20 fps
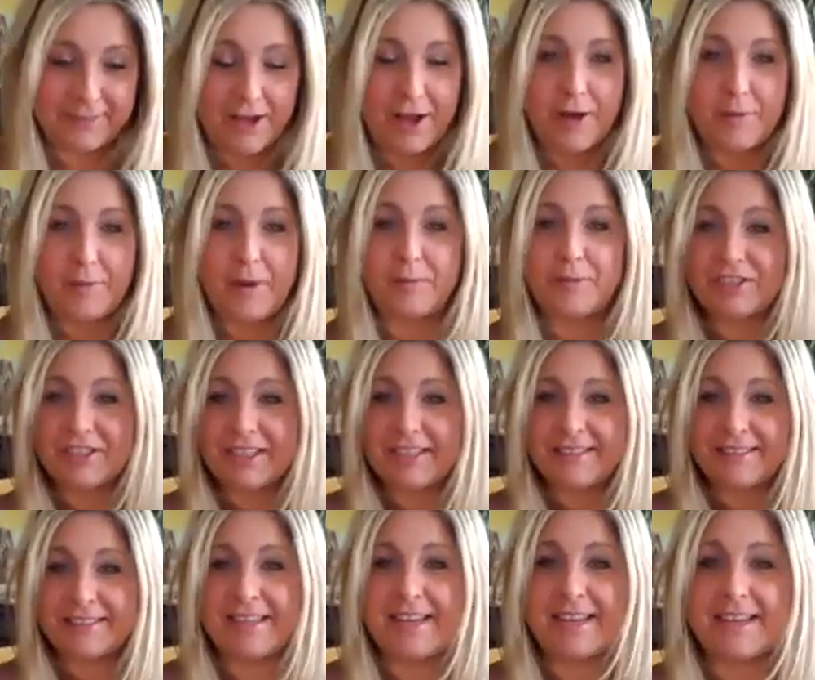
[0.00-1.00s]
I'm just
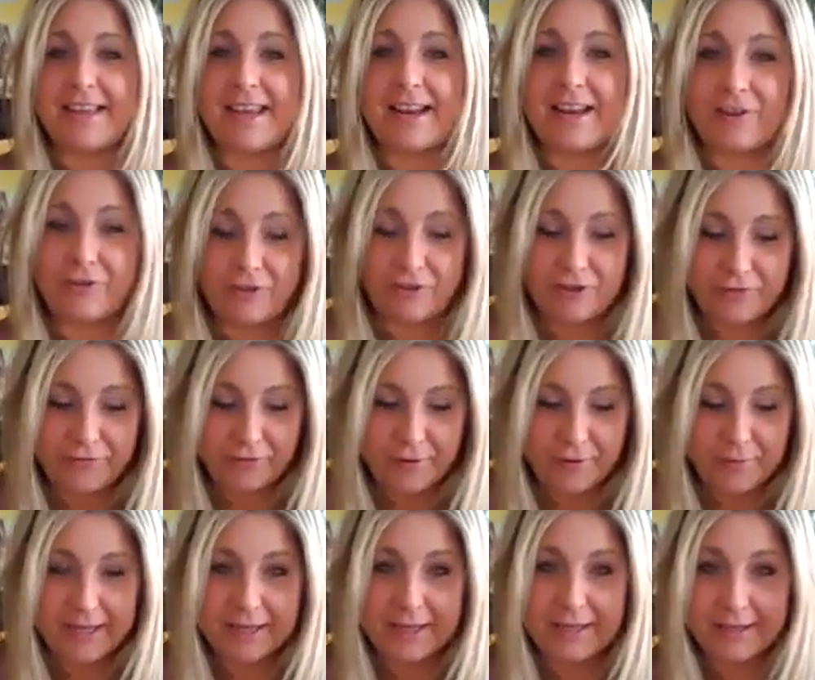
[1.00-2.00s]
going to stay in that energy for
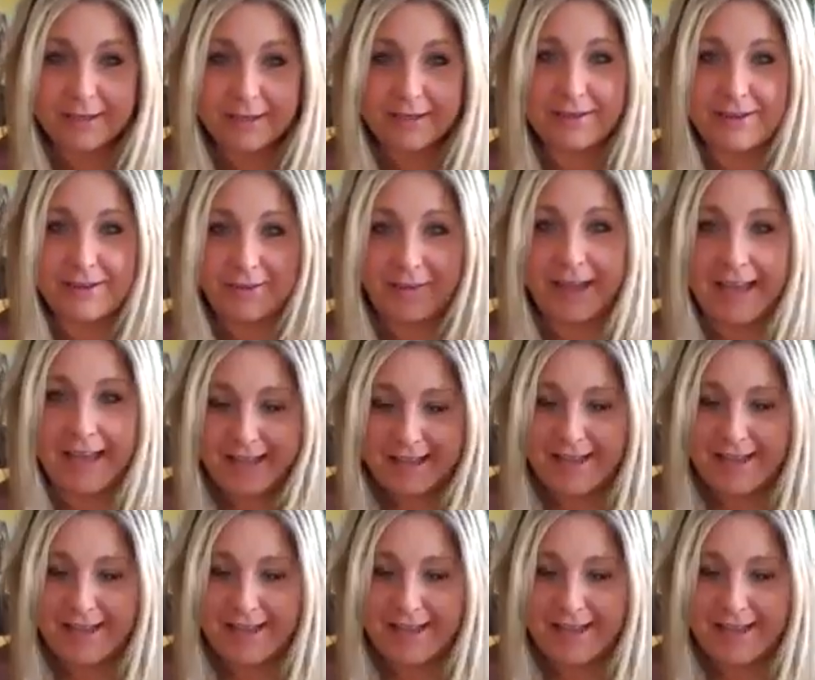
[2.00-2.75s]
a minute. Okay.